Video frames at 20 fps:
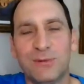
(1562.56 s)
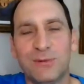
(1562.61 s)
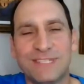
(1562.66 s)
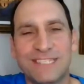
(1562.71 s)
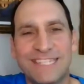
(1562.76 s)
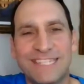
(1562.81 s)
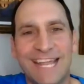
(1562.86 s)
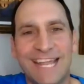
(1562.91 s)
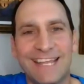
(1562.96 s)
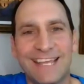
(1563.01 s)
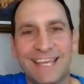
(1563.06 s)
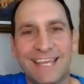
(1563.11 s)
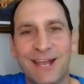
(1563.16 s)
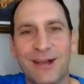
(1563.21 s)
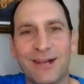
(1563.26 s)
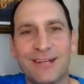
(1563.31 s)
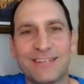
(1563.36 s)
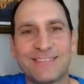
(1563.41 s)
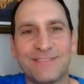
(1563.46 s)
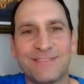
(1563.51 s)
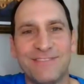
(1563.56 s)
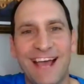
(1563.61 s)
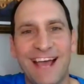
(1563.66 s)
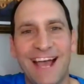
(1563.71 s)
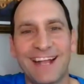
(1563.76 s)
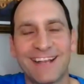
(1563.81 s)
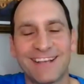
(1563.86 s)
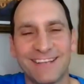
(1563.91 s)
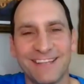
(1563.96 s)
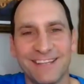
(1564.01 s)
when she was dating Carrie
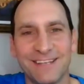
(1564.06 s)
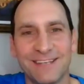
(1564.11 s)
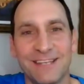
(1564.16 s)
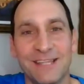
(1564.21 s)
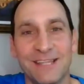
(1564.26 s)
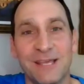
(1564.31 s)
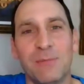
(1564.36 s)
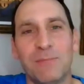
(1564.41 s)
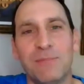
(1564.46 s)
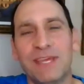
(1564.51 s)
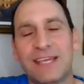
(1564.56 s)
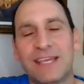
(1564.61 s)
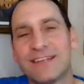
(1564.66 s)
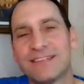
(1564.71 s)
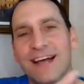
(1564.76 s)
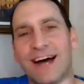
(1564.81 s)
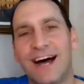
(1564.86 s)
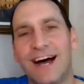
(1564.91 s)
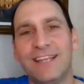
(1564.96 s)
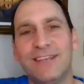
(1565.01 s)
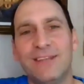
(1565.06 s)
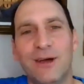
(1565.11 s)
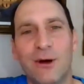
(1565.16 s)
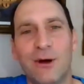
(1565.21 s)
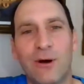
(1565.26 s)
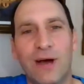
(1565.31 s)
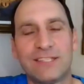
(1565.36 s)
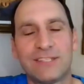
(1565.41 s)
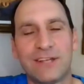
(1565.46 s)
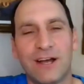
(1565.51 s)
Zavagnin, because I
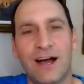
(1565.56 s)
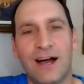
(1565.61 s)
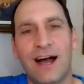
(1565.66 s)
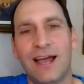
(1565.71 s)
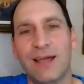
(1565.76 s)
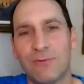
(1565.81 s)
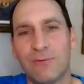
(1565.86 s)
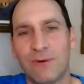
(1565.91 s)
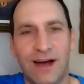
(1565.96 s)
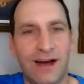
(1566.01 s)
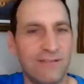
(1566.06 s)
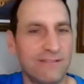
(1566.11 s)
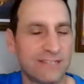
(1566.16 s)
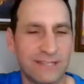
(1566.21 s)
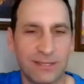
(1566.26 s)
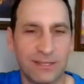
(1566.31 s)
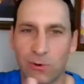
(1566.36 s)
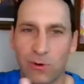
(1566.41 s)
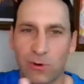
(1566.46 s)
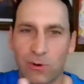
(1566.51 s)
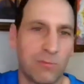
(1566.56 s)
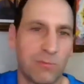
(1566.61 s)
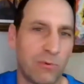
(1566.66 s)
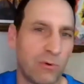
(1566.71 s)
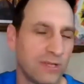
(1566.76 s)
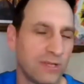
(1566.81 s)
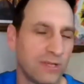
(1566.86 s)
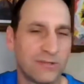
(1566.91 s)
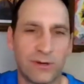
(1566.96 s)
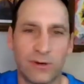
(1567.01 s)
know I obviously work
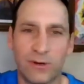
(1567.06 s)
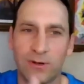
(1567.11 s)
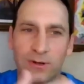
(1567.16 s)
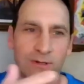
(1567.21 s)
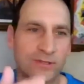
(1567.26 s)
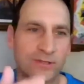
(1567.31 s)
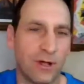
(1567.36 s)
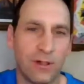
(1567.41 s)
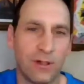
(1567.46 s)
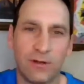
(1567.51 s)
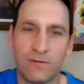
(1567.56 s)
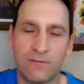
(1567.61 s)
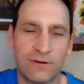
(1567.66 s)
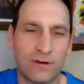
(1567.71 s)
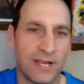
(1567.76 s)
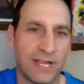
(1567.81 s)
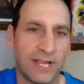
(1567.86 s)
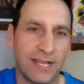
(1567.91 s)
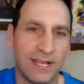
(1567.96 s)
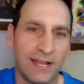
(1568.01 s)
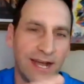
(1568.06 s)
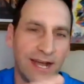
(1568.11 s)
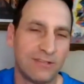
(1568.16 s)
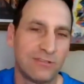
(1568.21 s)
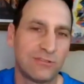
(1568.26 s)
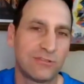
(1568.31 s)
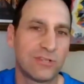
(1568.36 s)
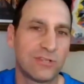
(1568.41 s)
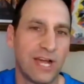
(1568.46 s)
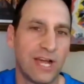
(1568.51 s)
with boys, girls all over, and
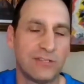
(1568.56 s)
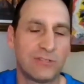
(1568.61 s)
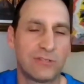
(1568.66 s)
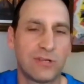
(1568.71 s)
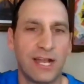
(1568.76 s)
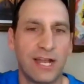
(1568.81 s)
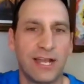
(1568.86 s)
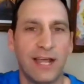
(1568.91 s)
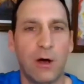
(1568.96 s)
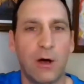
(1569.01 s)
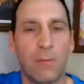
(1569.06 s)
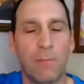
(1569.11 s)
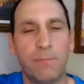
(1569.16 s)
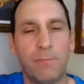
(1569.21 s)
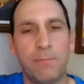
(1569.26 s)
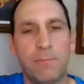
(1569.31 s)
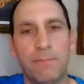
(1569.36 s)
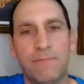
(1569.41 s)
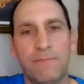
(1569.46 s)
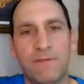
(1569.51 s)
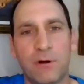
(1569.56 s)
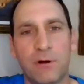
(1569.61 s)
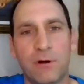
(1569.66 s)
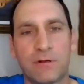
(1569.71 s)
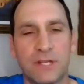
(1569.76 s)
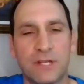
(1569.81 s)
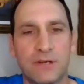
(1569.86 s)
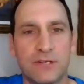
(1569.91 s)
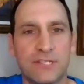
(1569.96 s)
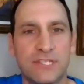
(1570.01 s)
I try to help
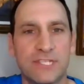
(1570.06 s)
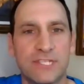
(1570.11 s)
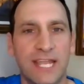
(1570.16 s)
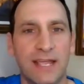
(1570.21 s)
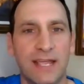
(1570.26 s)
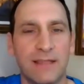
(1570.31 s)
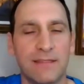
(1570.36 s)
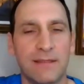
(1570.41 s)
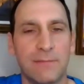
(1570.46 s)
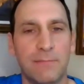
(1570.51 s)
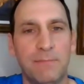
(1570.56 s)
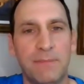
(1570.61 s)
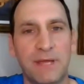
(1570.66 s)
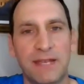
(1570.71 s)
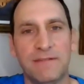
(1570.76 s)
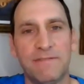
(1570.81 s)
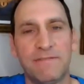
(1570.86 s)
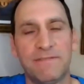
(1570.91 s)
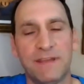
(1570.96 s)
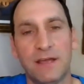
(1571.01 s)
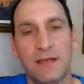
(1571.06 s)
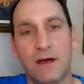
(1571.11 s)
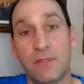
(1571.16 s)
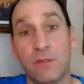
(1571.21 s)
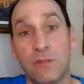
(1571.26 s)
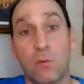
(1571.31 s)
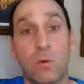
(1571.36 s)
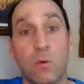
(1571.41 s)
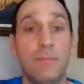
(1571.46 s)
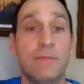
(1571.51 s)
folks understand the benefit
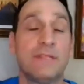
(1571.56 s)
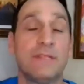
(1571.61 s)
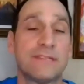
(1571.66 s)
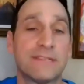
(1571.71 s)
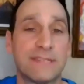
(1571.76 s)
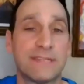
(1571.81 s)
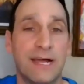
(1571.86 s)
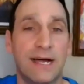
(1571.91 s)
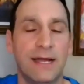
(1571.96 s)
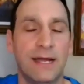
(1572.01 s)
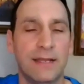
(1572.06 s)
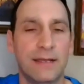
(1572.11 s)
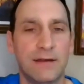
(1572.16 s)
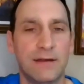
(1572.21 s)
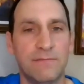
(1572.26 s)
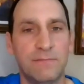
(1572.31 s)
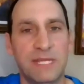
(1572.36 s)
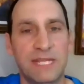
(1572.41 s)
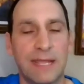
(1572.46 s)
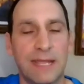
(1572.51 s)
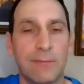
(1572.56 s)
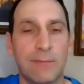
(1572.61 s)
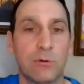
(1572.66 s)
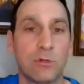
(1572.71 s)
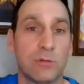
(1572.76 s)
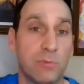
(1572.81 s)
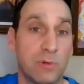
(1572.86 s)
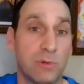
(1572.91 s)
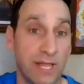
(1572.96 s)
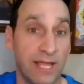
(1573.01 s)
on the women's side of being
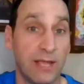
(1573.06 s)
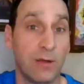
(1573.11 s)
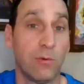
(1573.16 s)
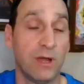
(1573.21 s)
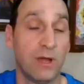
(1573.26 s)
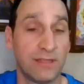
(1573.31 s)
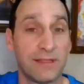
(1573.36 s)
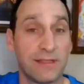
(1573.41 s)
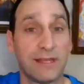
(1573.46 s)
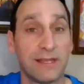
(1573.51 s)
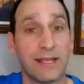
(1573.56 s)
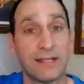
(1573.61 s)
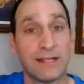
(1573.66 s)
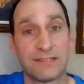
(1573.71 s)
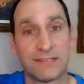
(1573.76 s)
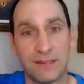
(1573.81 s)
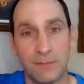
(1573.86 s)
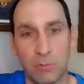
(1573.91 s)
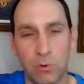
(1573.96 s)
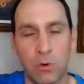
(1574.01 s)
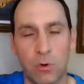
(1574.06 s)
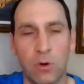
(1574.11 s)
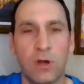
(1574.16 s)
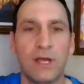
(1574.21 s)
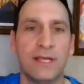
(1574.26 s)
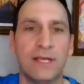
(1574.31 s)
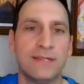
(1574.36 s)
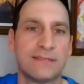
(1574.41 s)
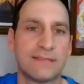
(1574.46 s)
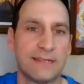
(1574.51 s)
able to play with and against the
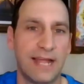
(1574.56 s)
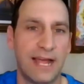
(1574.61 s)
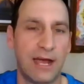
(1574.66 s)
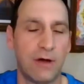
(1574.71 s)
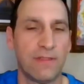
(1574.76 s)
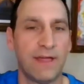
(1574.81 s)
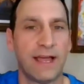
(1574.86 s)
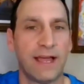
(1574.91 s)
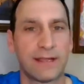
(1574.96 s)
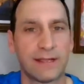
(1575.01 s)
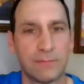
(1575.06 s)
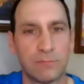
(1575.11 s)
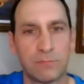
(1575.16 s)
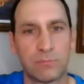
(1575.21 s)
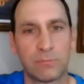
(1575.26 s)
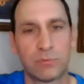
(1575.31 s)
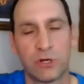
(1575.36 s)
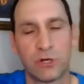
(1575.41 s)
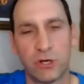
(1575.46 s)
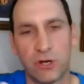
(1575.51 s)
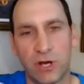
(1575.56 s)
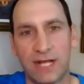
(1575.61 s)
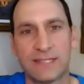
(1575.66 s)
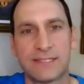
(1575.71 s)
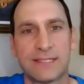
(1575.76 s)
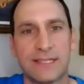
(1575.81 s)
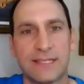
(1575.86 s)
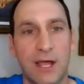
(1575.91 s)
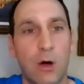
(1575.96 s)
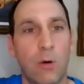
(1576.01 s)
boys and how that can
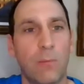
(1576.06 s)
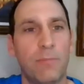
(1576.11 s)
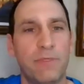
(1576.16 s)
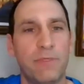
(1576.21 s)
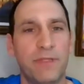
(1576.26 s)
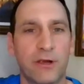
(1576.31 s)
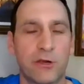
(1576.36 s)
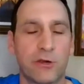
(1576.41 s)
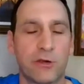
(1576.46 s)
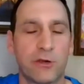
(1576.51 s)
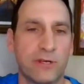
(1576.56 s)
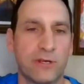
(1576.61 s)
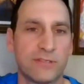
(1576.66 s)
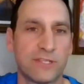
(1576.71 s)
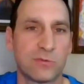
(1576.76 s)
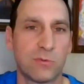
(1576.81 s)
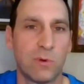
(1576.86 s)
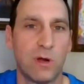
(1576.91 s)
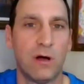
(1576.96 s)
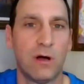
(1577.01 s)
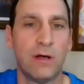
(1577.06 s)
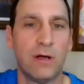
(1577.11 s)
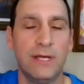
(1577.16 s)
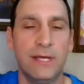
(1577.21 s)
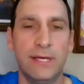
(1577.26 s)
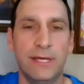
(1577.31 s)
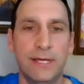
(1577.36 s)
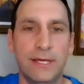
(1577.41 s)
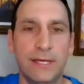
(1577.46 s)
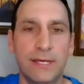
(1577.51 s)
progress and help their careers as
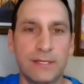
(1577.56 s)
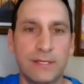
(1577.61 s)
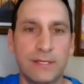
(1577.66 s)
well.